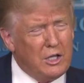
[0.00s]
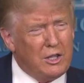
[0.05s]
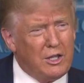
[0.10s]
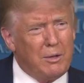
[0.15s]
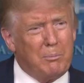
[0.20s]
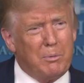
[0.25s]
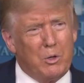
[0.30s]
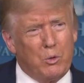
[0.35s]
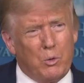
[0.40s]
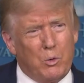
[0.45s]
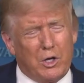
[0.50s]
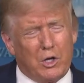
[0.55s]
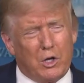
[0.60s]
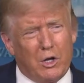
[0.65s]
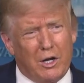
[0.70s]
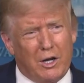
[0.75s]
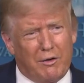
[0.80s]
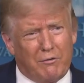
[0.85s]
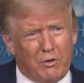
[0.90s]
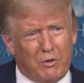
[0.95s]
They've been
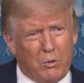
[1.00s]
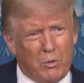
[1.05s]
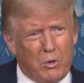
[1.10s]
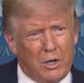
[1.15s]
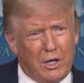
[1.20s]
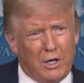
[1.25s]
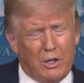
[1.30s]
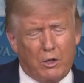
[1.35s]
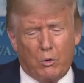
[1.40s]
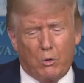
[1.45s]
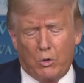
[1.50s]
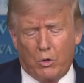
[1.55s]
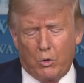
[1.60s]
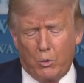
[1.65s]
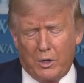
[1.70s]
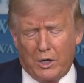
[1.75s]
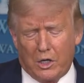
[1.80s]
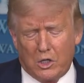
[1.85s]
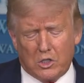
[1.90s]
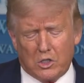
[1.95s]
weak on everyone, and they were
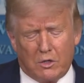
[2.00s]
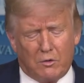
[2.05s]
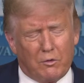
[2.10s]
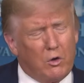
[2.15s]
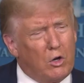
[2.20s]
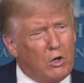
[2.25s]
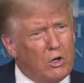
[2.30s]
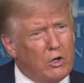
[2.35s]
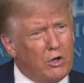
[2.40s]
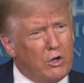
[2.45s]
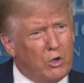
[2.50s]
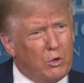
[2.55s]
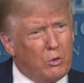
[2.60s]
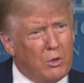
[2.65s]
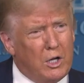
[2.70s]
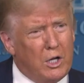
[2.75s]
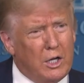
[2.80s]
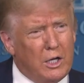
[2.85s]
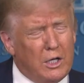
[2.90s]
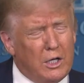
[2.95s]
the weakest of all on
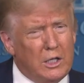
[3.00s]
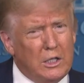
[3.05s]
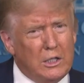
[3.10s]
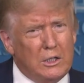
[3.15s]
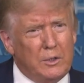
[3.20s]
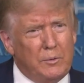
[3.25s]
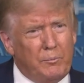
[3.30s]
Iran.